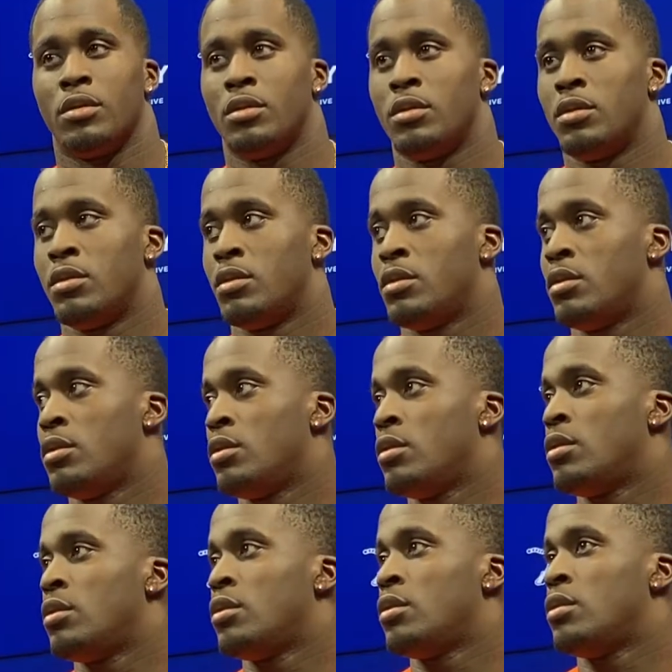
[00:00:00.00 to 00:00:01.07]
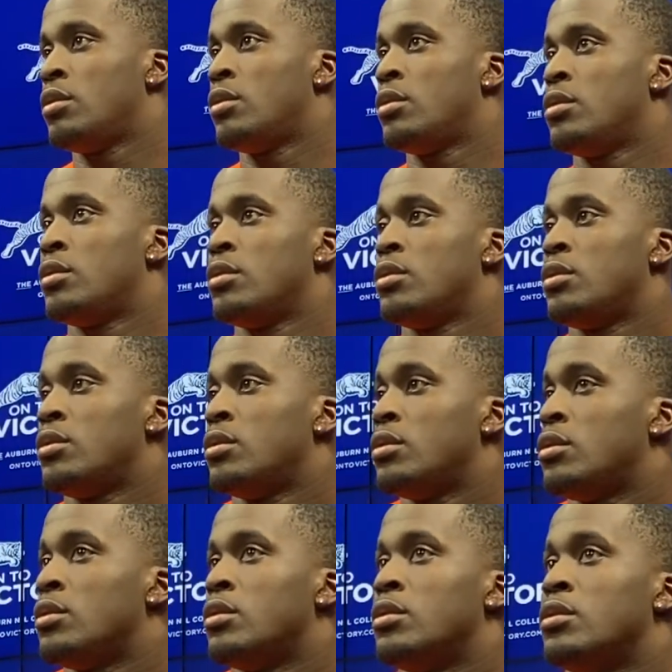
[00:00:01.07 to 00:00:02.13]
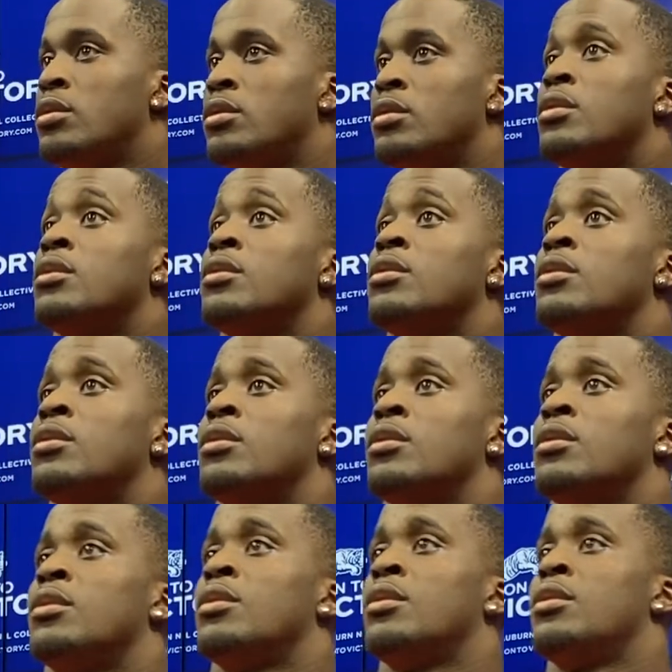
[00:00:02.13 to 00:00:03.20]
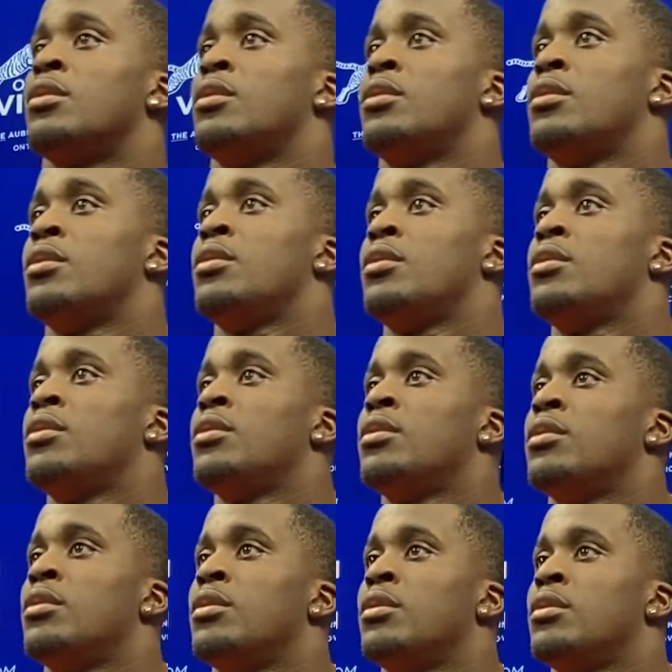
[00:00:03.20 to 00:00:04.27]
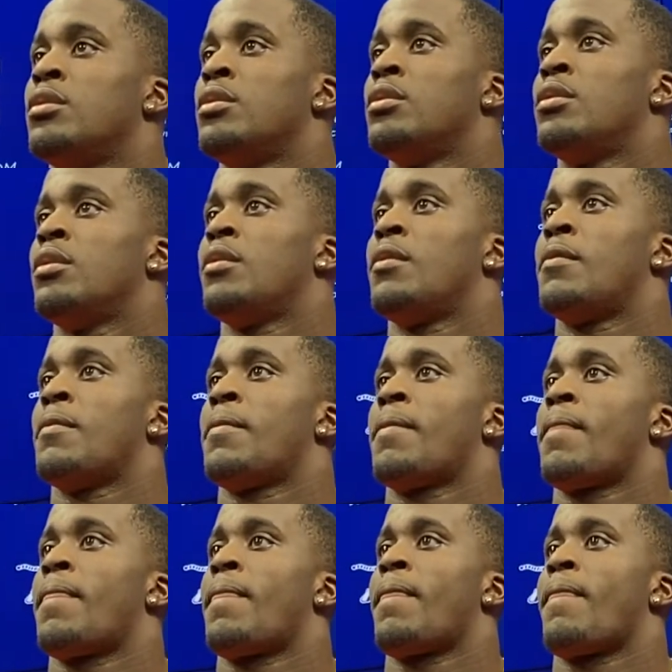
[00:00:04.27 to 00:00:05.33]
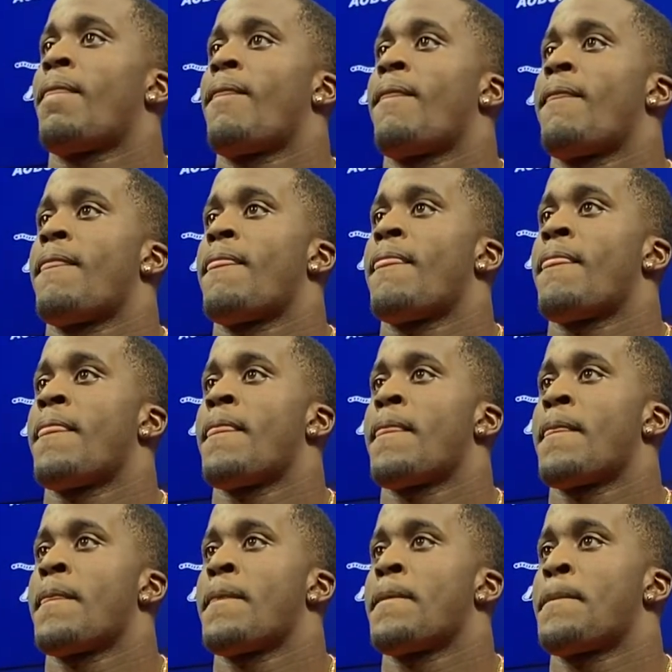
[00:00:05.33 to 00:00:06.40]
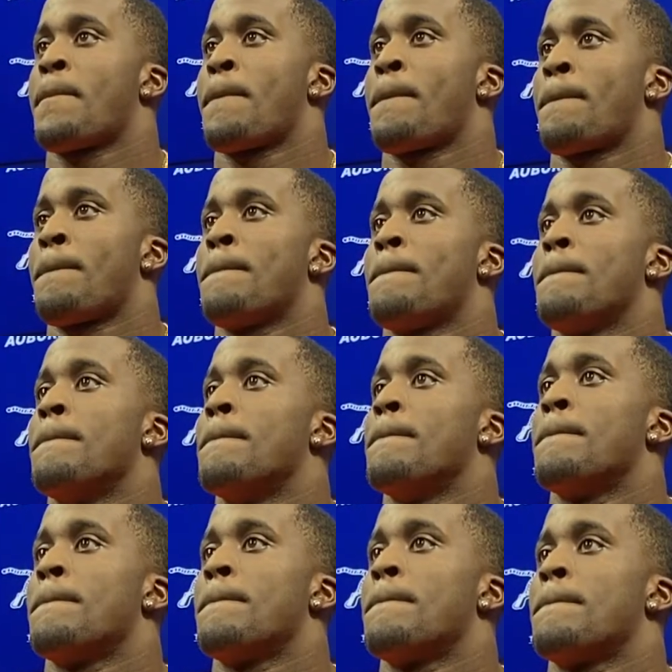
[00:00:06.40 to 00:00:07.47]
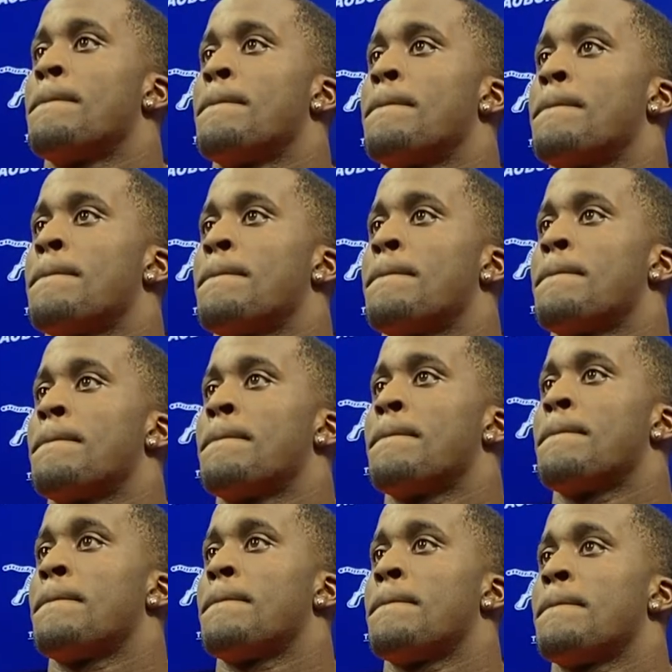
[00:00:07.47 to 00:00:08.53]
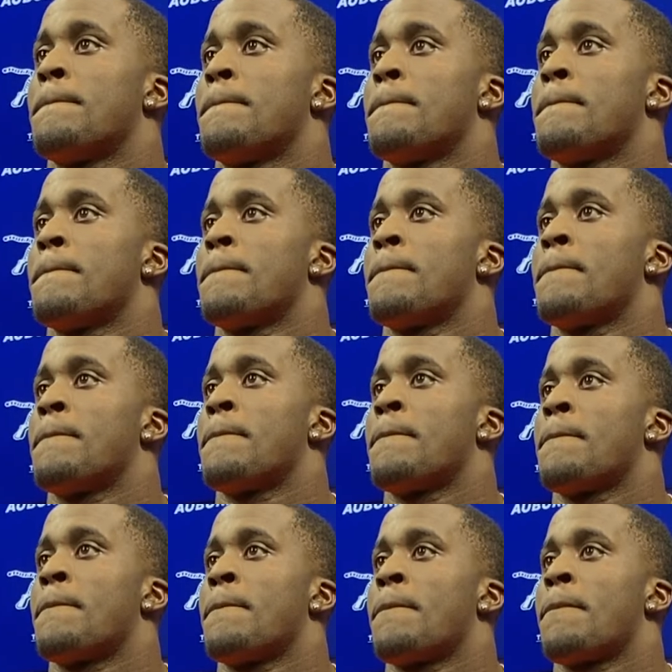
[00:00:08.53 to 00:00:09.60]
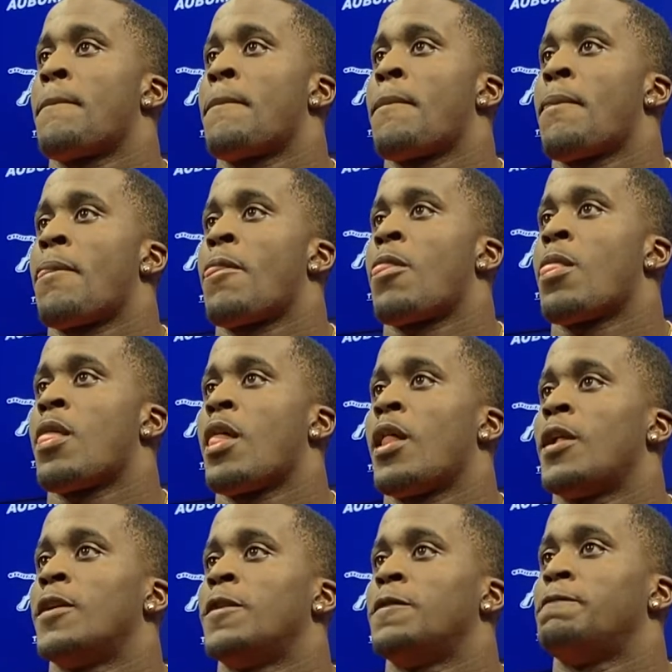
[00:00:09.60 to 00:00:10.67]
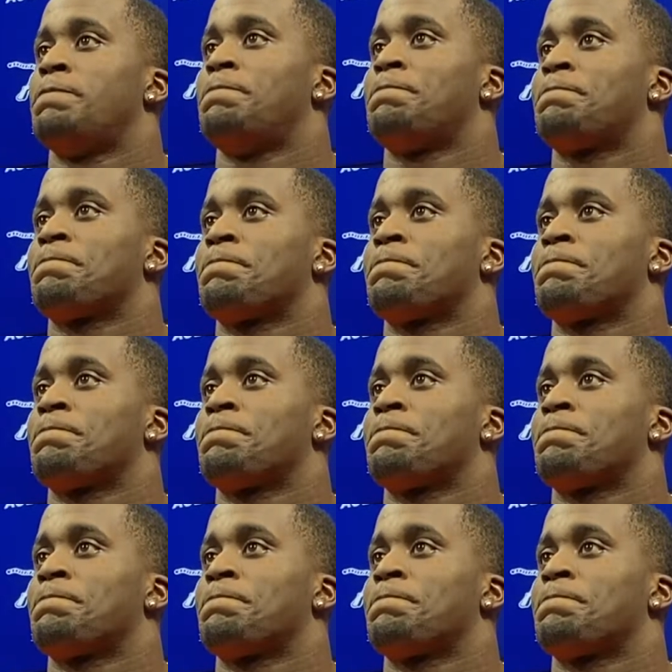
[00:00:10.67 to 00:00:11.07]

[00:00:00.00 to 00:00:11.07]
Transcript: Go to the back, Johnny. Hey, Derick, same question I just asked Colby. Um, considering where this program was just a month ago, mm -hmm. could you pick a better person than Cadillac Williams for this interim